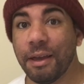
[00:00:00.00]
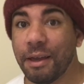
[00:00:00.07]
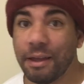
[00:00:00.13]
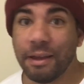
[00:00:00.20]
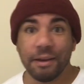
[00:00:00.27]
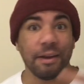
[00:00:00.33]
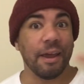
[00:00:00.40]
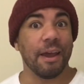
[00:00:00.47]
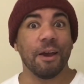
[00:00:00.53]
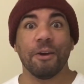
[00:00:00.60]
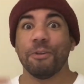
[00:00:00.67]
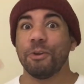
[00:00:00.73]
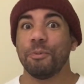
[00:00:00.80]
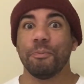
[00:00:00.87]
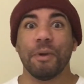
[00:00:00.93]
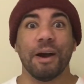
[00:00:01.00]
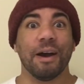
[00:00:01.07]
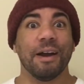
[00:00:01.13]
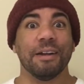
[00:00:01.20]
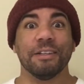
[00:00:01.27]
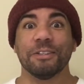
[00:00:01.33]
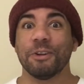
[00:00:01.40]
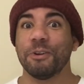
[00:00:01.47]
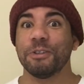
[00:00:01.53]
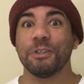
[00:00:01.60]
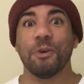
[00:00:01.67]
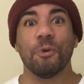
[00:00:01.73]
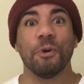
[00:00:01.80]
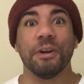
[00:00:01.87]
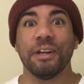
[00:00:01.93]
Now their mind starts
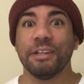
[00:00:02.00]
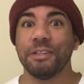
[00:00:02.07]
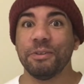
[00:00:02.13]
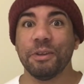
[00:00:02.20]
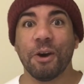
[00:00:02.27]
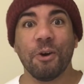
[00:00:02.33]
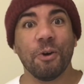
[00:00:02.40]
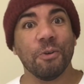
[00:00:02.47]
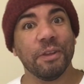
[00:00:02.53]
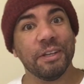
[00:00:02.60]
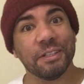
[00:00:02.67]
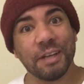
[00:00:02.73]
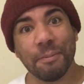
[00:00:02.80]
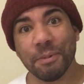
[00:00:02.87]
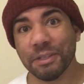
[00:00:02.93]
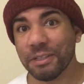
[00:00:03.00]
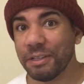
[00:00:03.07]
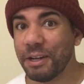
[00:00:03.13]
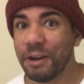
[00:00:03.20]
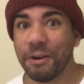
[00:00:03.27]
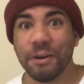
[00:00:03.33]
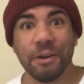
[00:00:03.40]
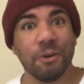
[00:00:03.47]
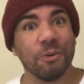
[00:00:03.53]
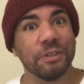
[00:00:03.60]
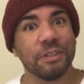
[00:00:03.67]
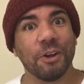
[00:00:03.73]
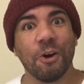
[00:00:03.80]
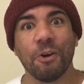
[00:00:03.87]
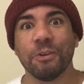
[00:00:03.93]
going into all these type of scenarios and
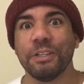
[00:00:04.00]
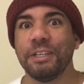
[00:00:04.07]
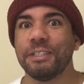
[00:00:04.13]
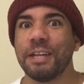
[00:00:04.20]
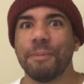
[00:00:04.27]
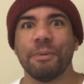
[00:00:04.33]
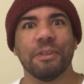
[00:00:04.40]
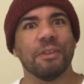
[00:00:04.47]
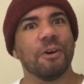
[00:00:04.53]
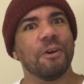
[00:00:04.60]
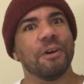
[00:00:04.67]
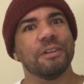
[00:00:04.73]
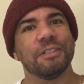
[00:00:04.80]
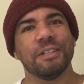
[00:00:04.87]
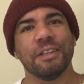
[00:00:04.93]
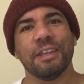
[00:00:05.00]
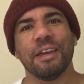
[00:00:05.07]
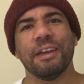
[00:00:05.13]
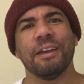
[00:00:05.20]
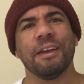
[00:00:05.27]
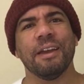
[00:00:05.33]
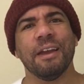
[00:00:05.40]
all these type of thoughts that they